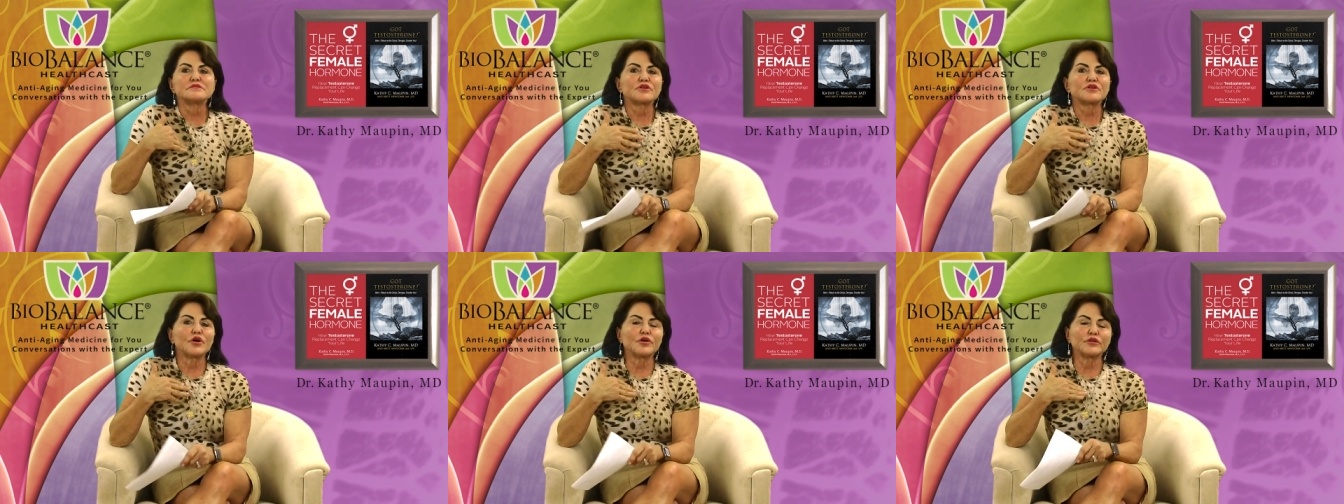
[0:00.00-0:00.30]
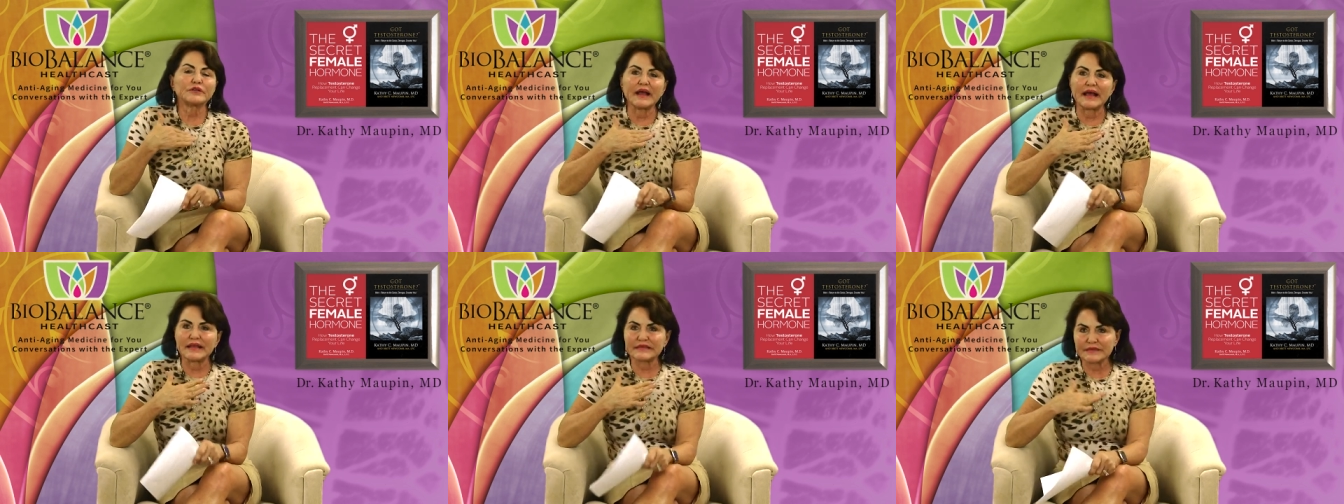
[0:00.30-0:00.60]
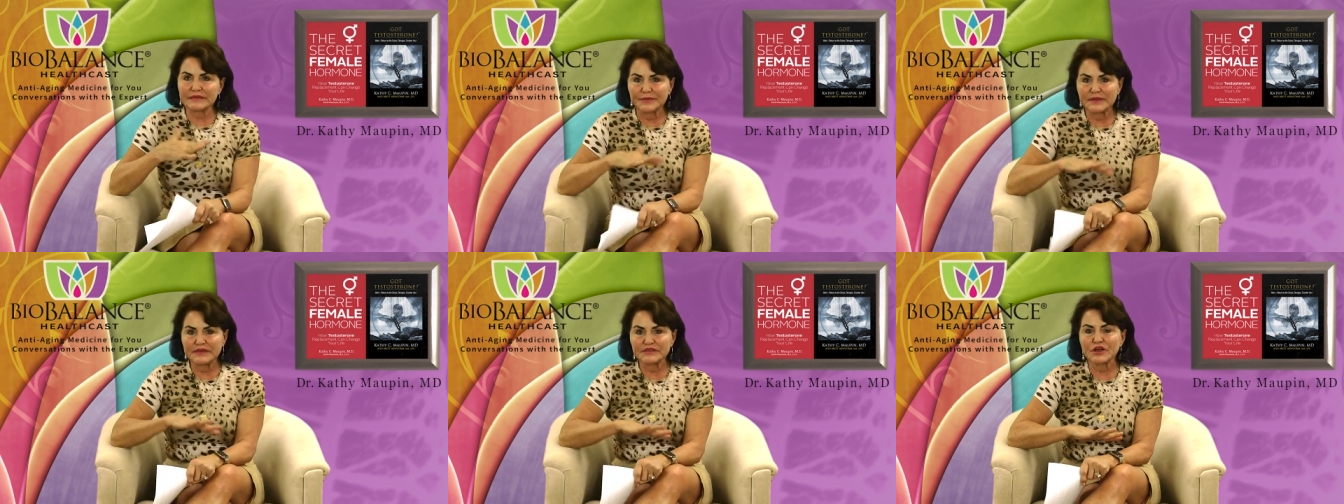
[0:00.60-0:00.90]

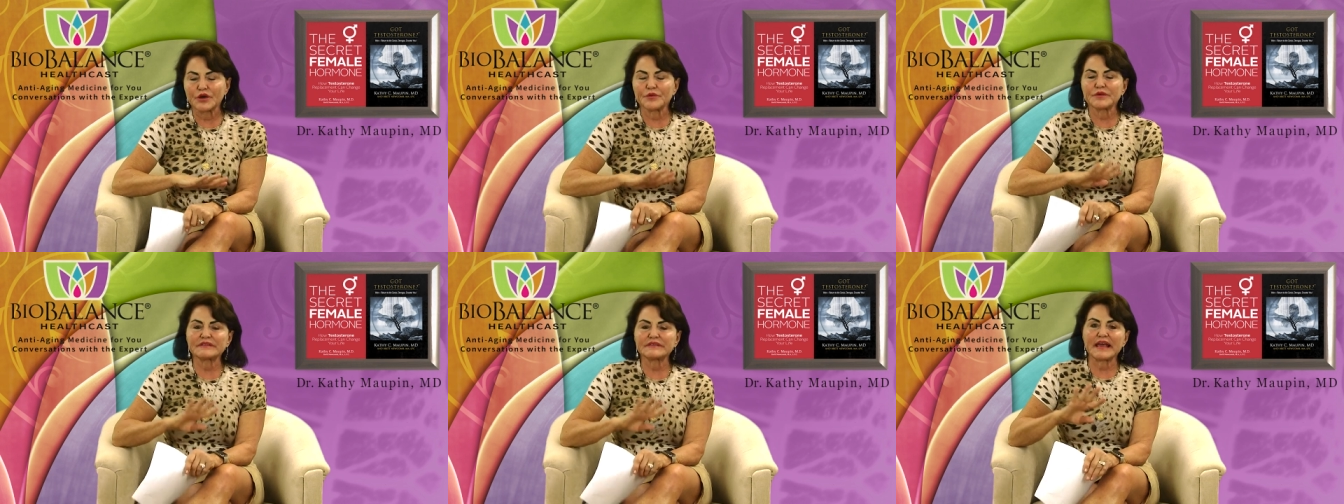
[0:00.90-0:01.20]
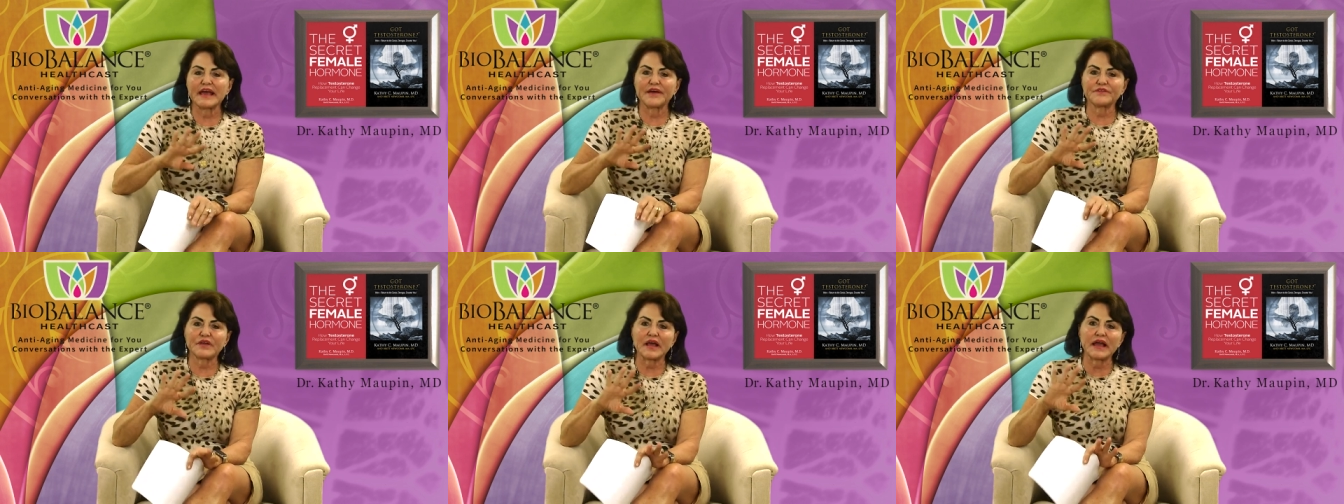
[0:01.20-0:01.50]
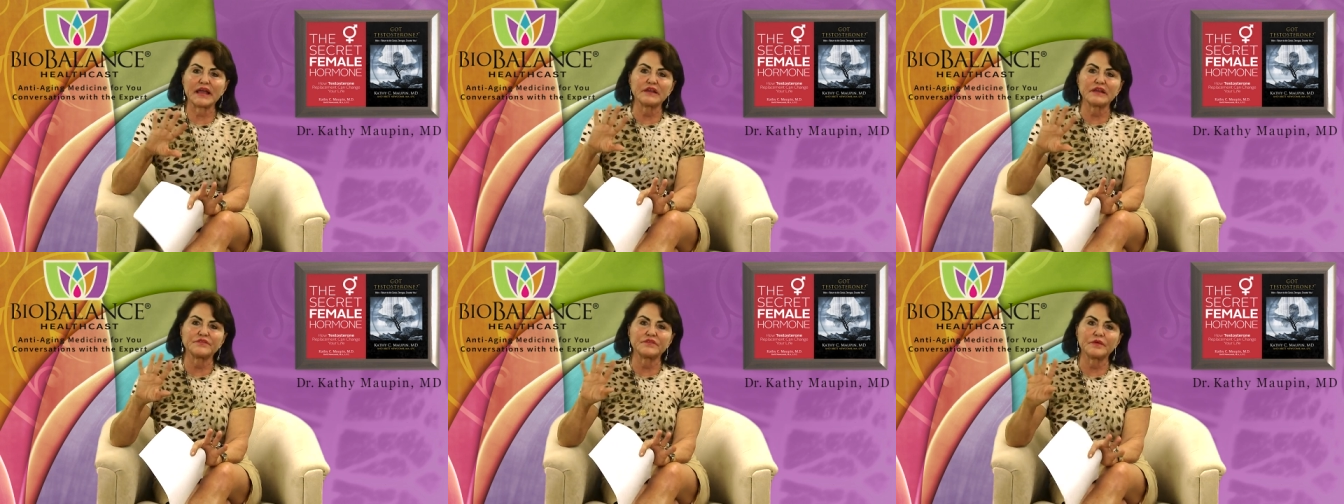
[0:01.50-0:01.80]
Colonoscopies always have
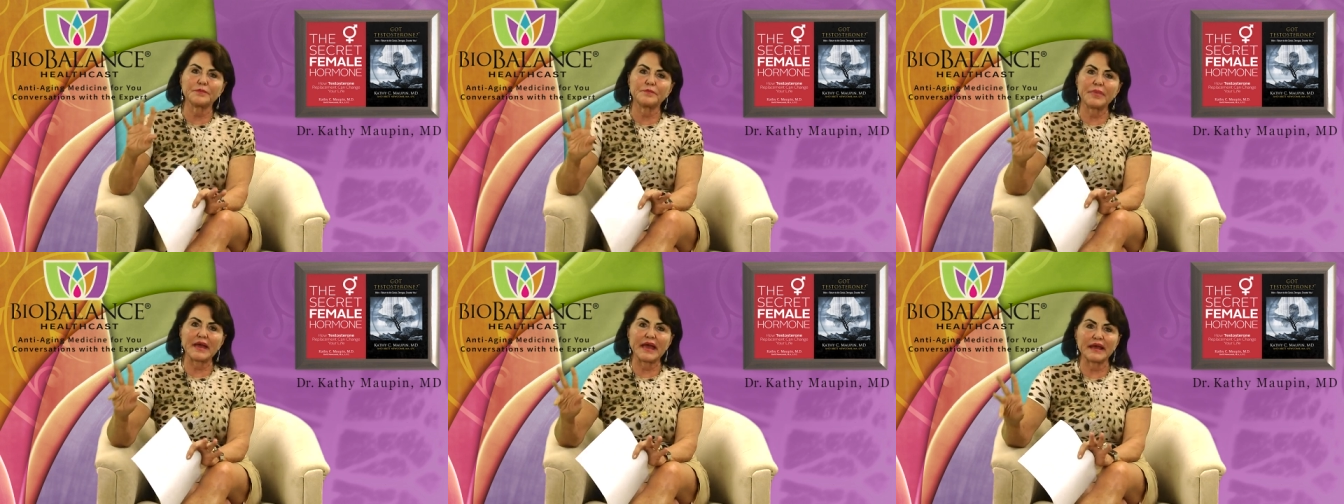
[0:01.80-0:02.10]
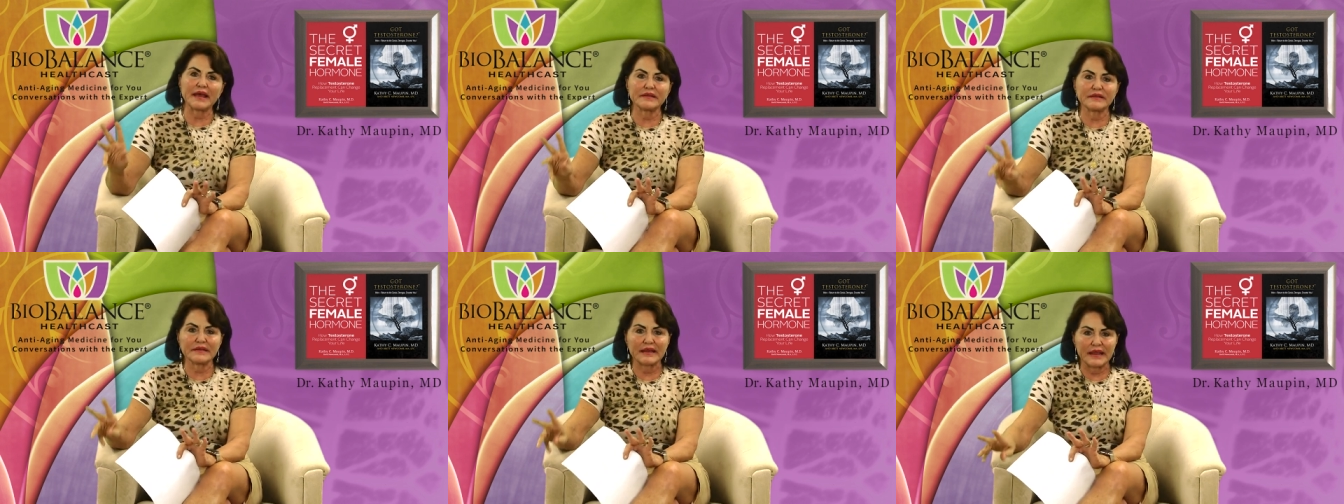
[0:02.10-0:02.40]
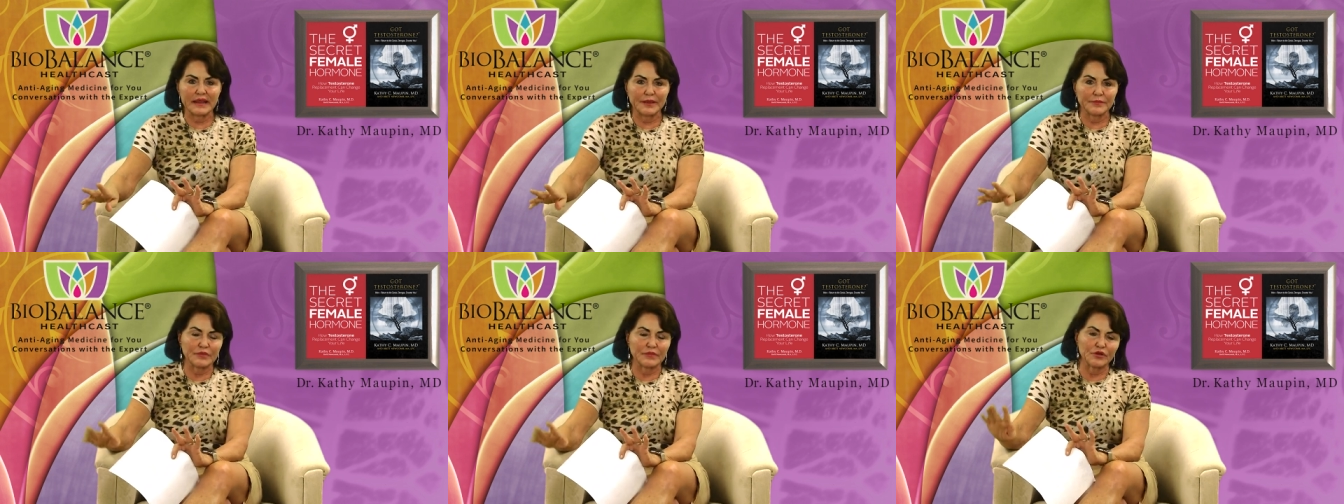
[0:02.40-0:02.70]
kind of a bad name.